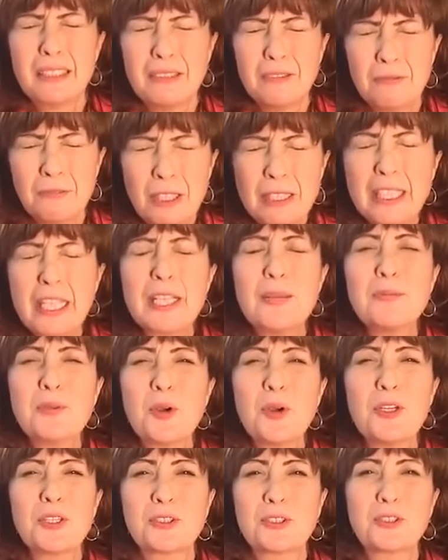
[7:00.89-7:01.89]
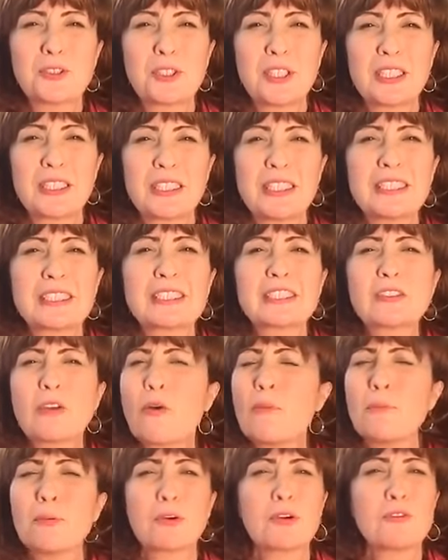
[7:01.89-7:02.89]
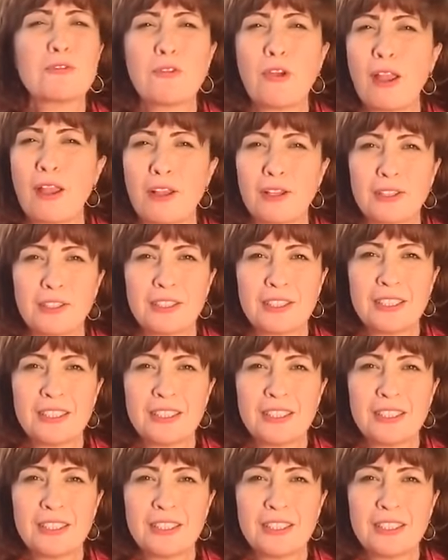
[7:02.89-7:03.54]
what I am going to read, is so profound.